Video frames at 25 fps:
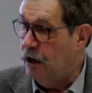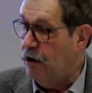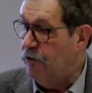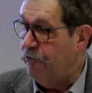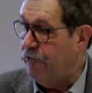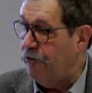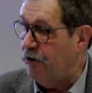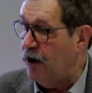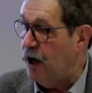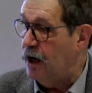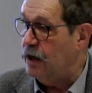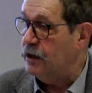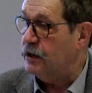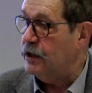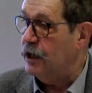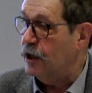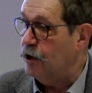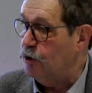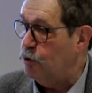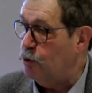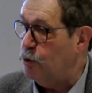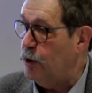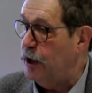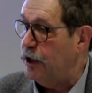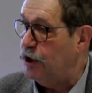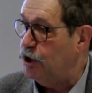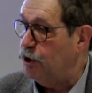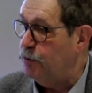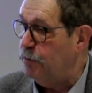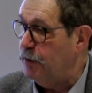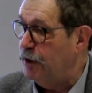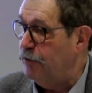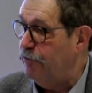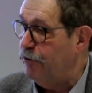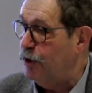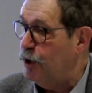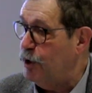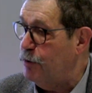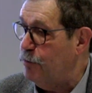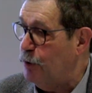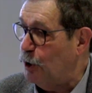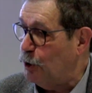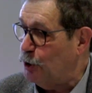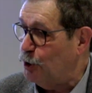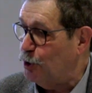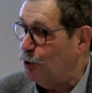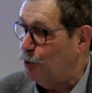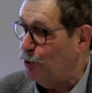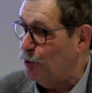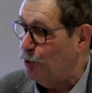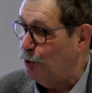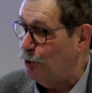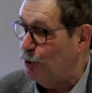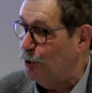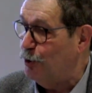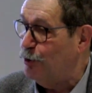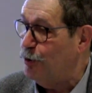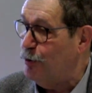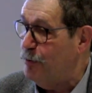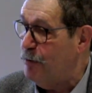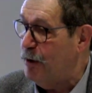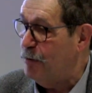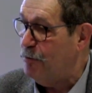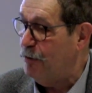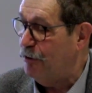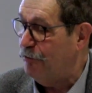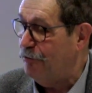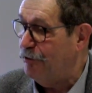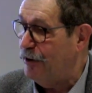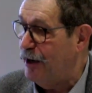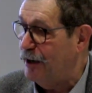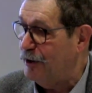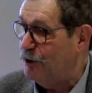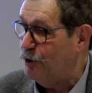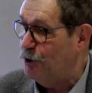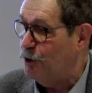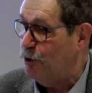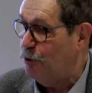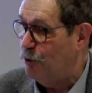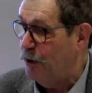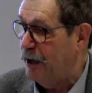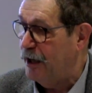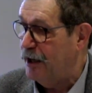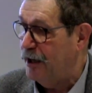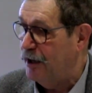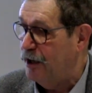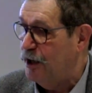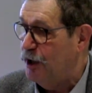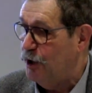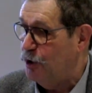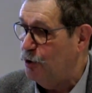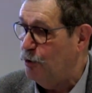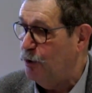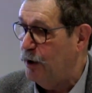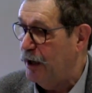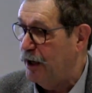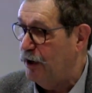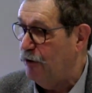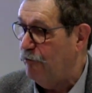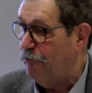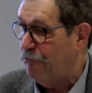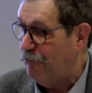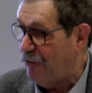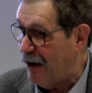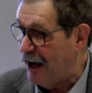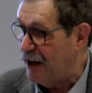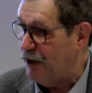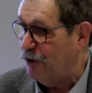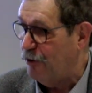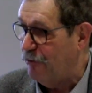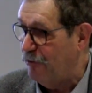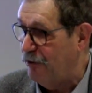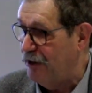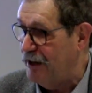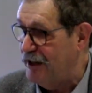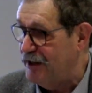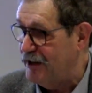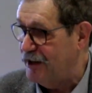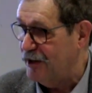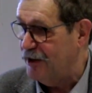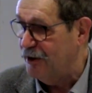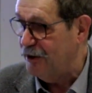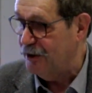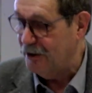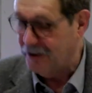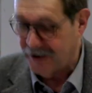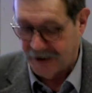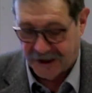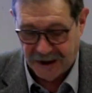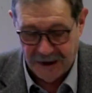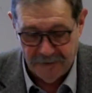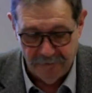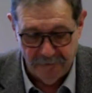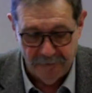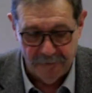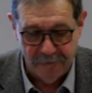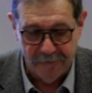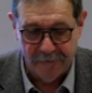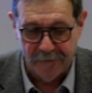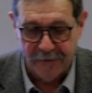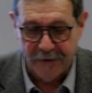Frank encouraged me very much to do. You remember, Frank, you were a fan of this scheme?